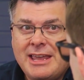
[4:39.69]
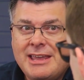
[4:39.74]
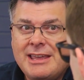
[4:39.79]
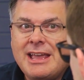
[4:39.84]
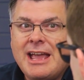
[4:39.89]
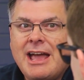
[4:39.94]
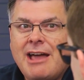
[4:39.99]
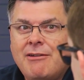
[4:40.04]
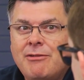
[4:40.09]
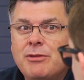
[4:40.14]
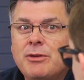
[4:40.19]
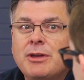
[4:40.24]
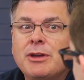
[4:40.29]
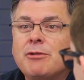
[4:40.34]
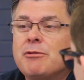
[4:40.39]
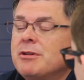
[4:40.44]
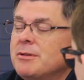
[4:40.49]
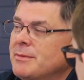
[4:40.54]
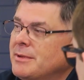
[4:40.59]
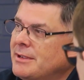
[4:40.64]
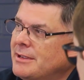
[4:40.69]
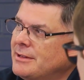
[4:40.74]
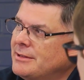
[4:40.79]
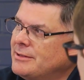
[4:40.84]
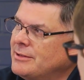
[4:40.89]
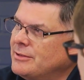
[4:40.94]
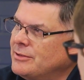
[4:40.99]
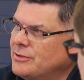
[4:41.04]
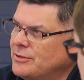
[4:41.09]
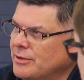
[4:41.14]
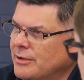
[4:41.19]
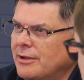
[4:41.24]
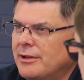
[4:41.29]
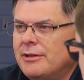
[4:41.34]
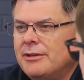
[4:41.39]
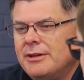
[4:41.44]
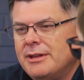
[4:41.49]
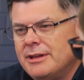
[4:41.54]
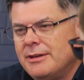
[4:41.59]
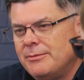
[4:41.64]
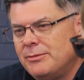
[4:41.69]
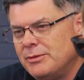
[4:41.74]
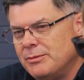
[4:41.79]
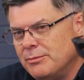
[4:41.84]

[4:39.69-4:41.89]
how the equipment gets installed helps